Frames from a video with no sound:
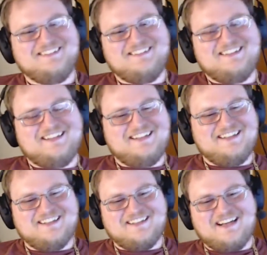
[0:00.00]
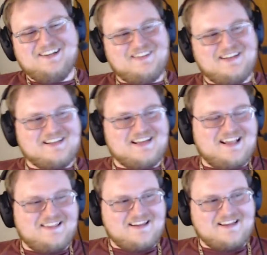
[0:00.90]
I don't think
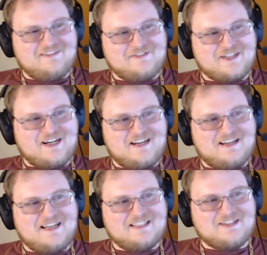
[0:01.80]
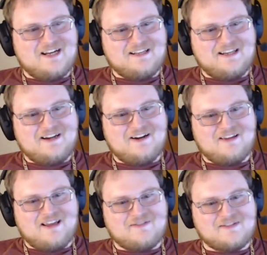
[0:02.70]
I think I tried to get her to
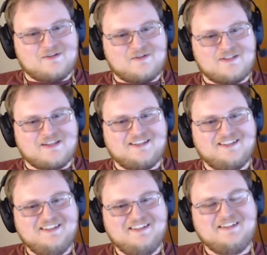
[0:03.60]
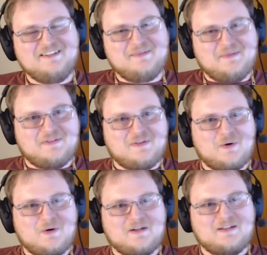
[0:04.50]
have sushi
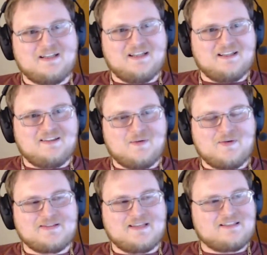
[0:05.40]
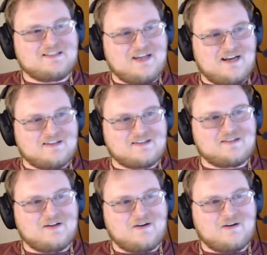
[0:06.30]
before, and I think we was at China
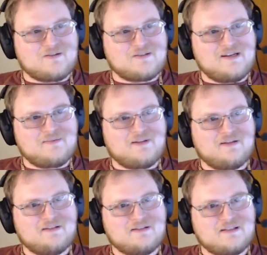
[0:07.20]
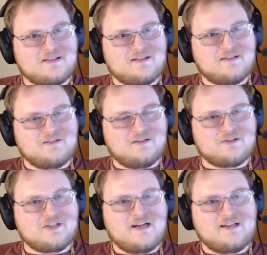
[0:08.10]
Star or something. It's a little
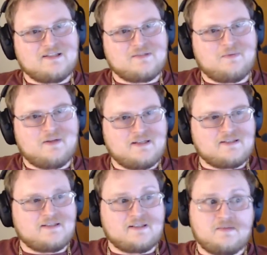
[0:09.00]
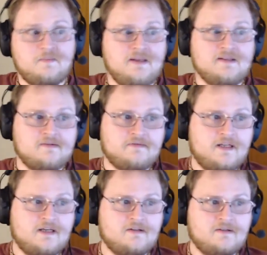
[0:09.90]
Chinese place. It's expensive
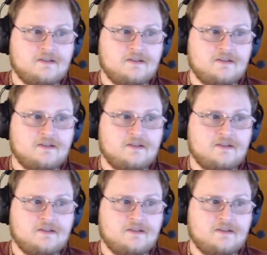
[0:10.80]
now.